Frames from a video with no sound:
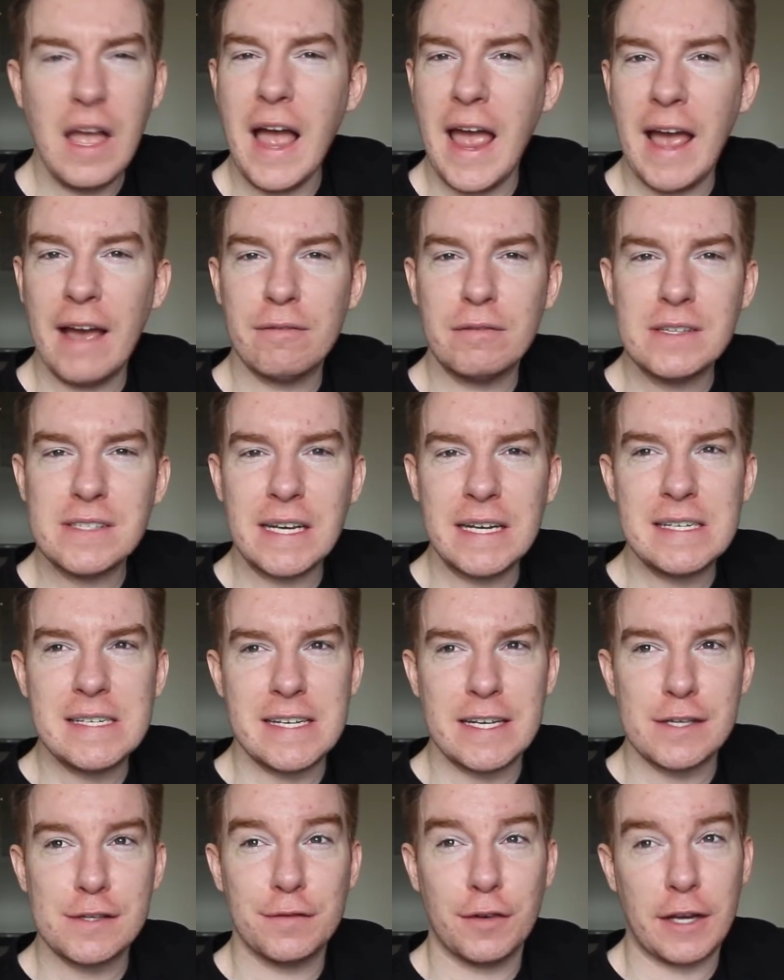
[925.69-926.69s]
I have these
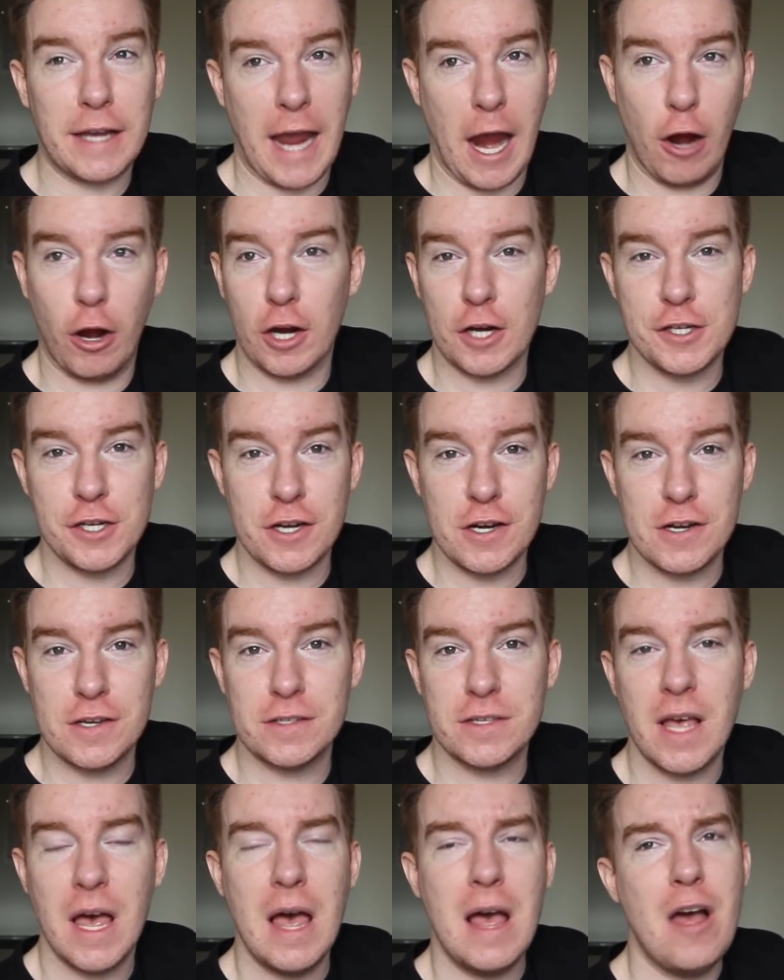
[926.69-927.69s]
ideas for
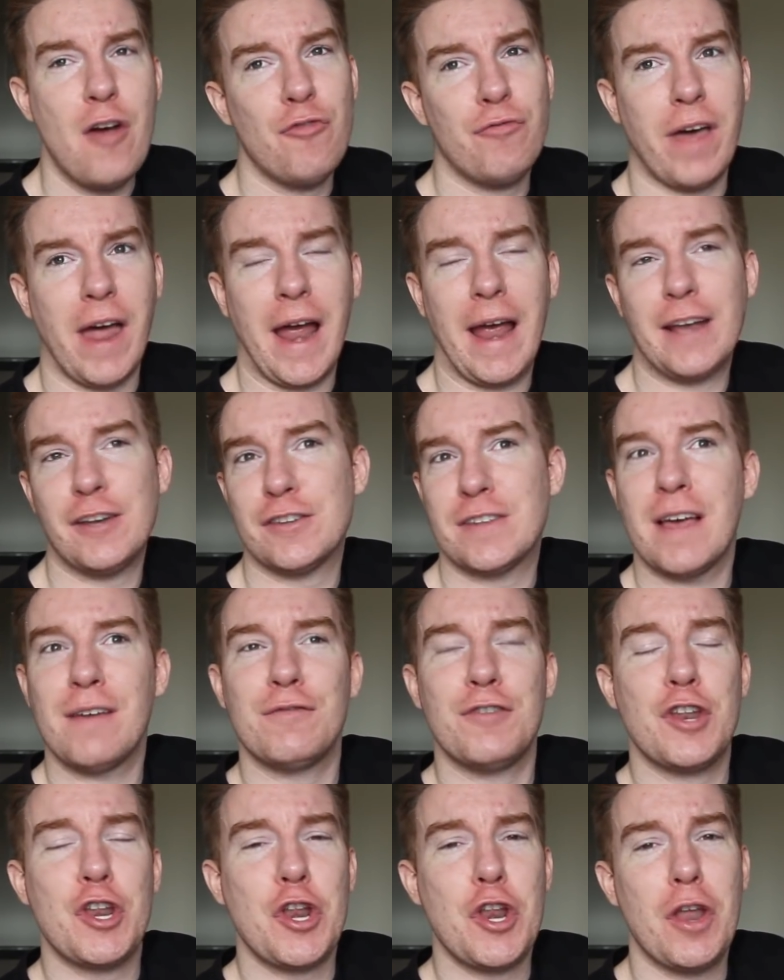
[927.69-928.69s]
characters that I just
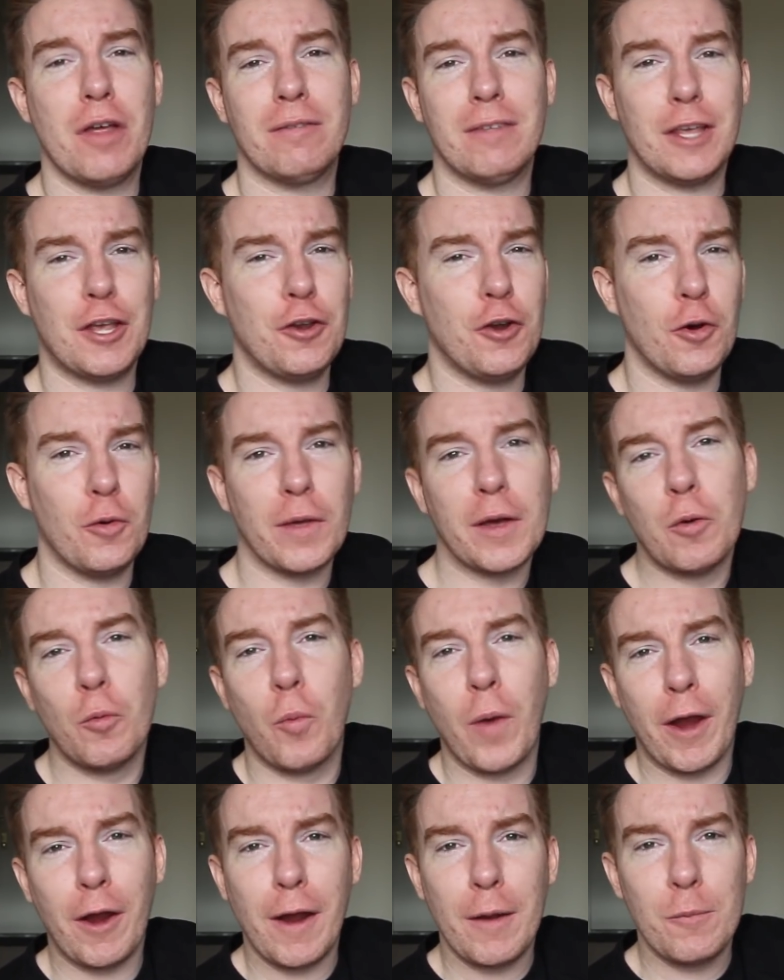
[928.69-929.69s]
have, you know, like
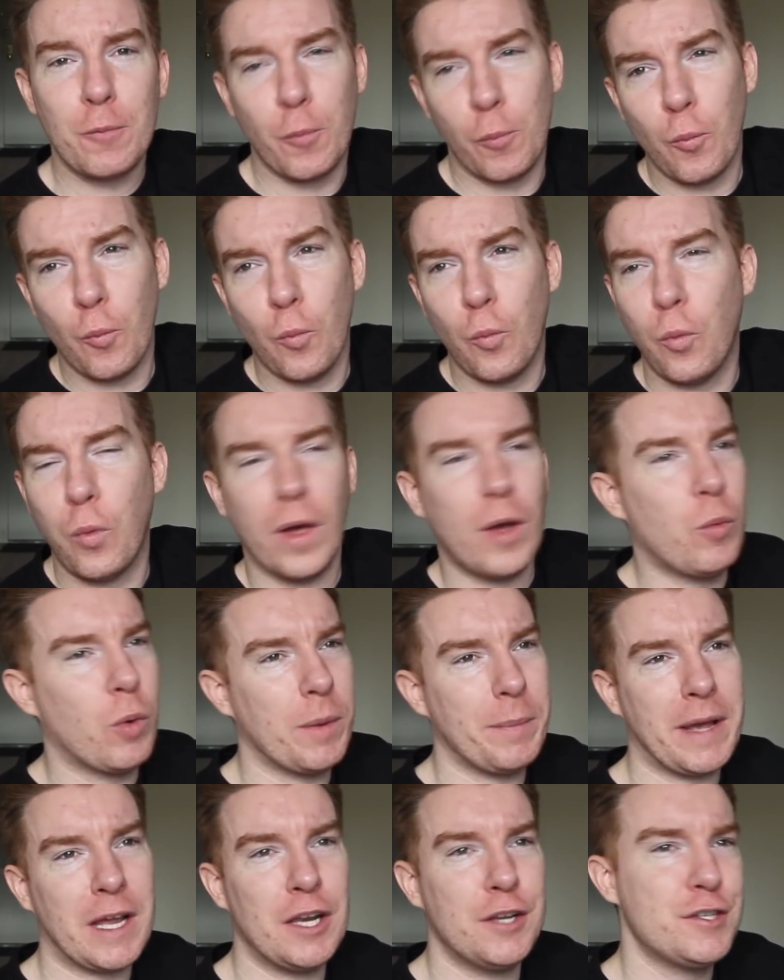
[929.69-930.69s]
where, like what
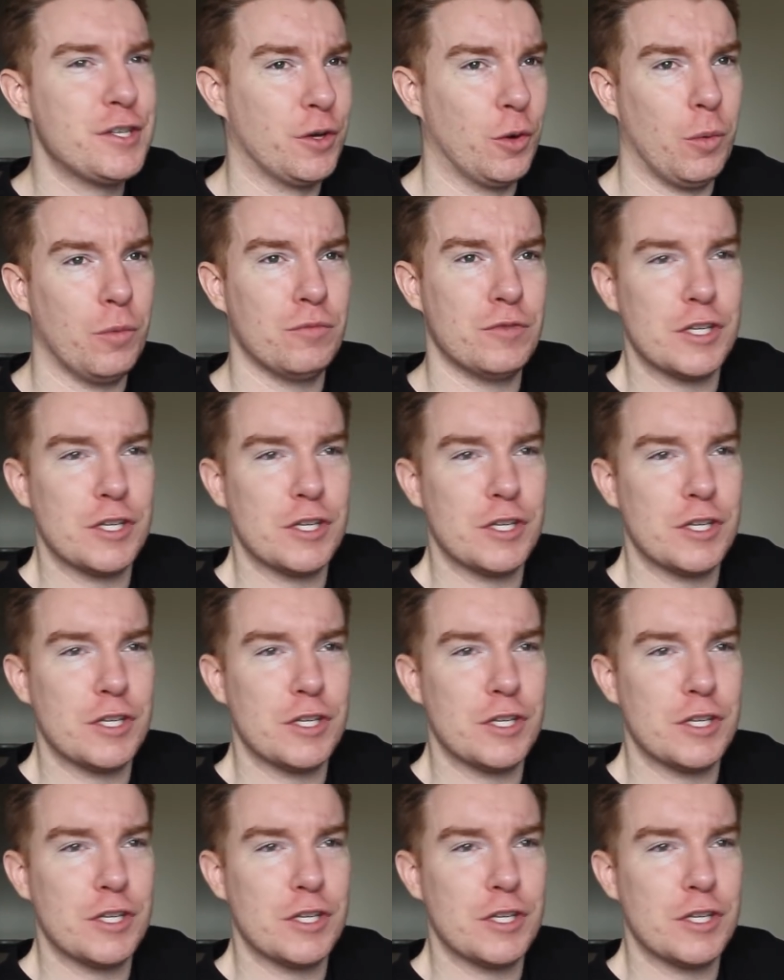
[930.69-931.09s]
am I going to do?